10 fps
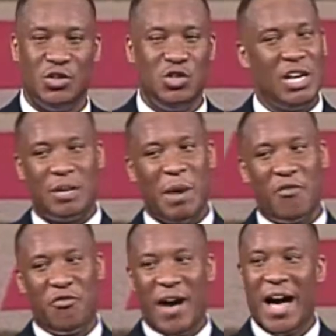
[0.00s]
to. You got
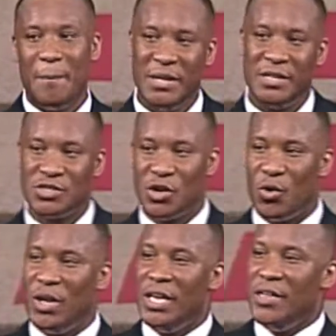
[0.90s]
about 5 minutes.
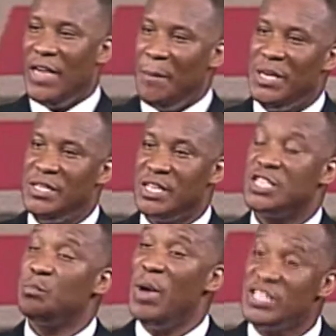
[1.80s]
So that means,
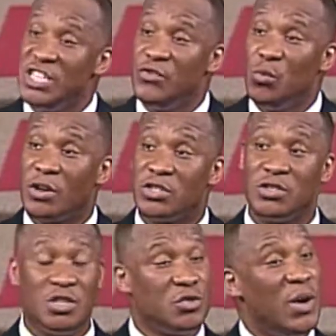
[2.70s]
especially if you walk into
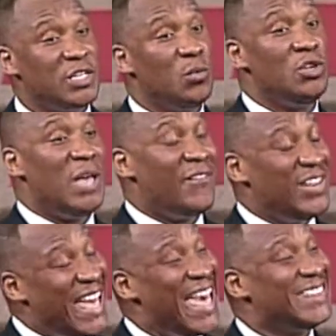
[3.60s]
a situation where you
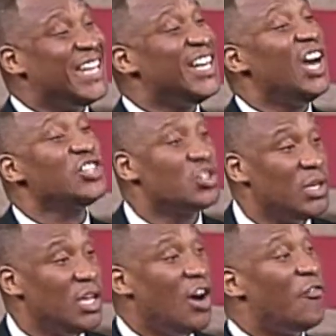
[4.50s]
haven't had the
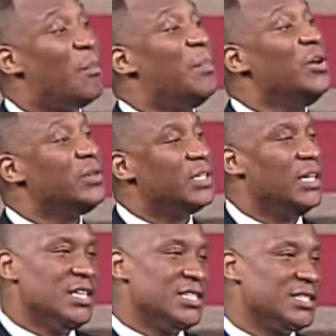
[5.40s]
luxury of building,
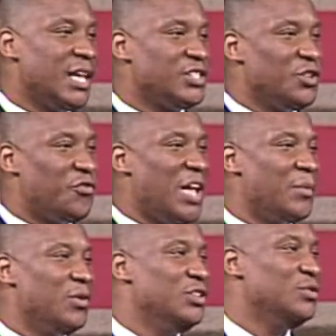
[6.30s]
this is not your
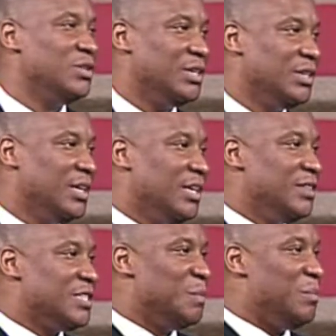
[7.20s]
family reunion.
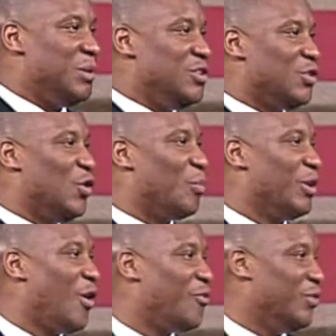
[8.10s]
This may be your
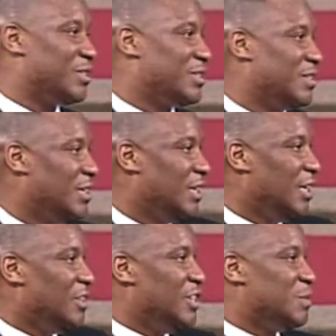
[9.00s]
corporate office.
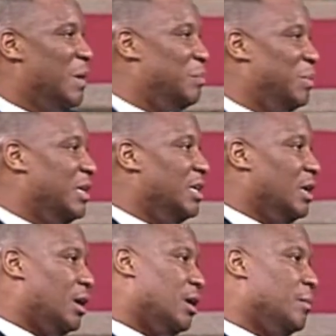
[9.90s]
This may
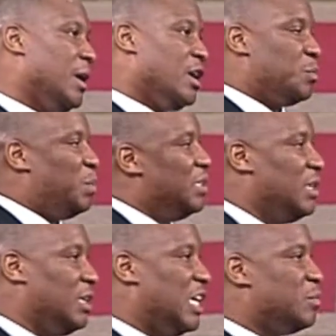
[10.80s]
be a
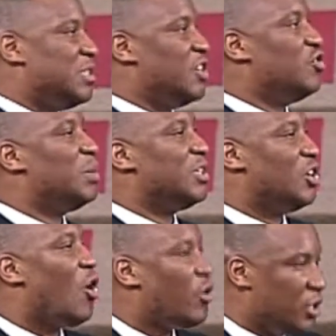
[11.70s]
speaking engagement that you've been
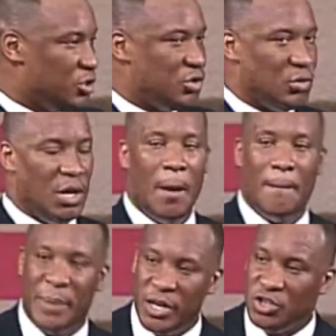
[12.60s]
called into.
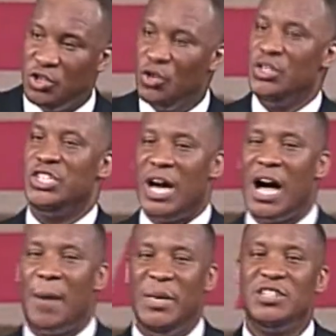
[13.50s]
But your
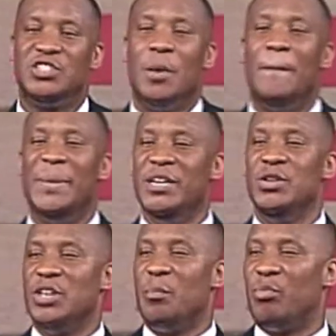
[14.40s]
job is to
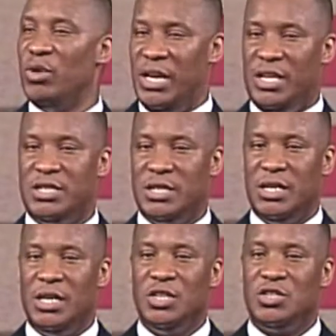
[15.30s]
build a bridge
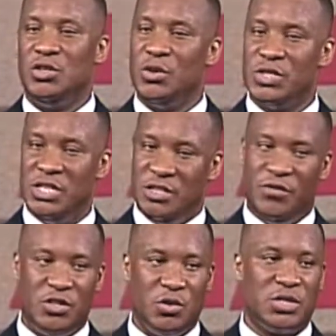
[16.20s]
to those
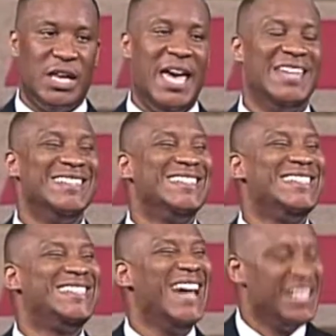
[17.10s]
individuals and
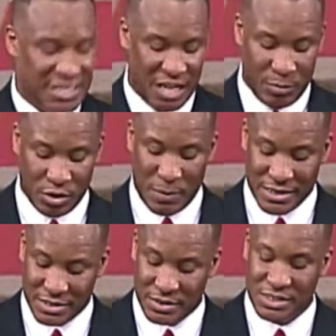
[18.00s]
touch them. Look at
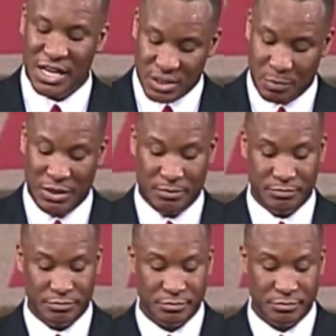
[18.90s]
my son, touch me.